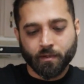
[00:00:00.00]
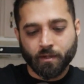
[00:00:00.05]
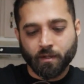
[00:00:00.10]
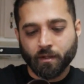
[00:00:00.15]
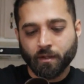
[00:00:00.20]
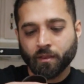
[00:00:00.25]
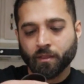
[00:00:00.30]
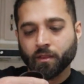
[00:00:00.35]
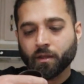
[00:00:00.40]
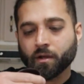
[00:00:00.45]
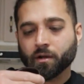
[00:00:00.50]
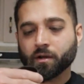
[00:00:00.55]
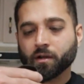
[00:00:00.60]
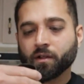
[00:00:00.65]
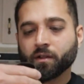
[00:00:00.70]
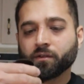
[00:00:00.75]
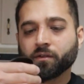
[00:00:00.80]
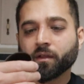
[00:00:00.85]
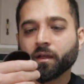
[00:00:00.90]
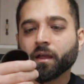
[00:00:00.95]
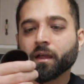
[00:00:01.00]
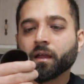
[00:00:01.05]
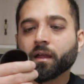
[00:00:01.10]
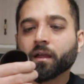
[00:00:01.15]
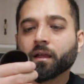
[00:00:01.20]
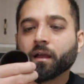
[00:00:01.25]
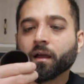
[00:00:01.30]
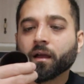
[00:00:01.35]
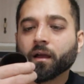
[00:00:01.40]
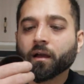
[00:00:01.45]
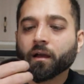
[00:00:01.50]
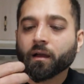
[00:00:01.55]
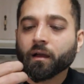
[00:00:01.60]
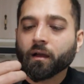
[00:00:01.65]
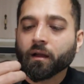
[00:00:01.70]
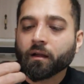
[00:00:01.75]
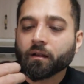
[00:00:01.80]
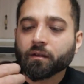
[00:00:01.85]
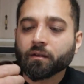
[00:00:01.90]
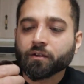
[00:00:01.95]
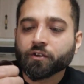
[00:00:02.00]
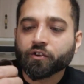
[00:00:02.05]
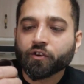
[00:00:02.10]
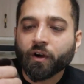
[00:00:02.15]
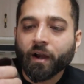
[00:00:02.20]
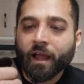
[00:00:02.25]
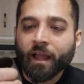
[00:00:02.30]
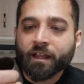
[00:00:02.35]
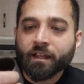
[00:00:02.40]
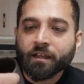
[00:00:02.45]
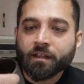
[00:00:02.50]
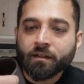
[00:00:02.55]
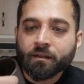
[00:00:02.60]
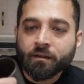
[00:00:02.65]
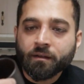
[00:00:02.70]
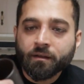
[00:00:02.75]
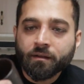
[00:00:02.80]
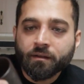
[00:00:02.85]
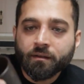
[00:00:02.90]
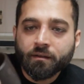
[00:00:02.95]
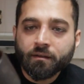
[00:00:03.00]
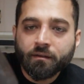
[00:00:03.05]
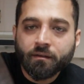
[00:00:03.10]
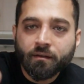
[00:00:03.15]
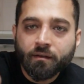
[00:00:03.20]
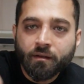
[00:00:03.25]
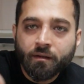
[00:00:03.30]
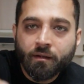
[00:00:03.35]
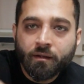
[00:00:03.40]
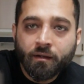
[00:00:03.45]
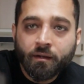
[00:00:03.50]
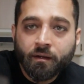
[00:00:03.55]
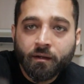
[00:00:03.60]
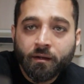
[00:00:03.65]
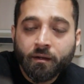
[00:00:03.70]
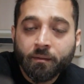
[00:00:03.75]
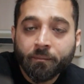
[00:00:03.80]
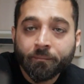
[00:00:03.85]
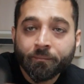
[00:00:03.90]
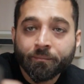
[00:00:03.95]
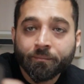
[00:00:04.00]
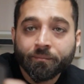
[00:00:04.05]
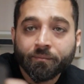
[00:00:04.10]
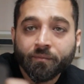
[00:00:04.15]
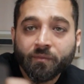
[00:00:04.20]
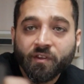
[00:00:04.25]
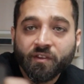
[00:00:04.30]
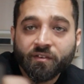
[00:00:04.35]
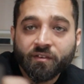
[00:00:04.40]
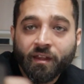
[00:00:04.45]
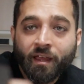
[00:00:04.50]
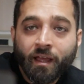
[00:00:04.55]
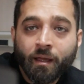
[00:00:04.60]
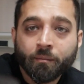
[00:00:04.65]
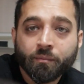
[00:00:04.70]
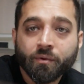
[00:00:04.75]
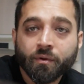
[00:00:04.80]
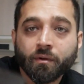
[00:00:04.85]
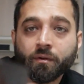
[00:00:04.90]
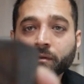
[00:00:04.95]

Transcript: and there is a little dragon stamp.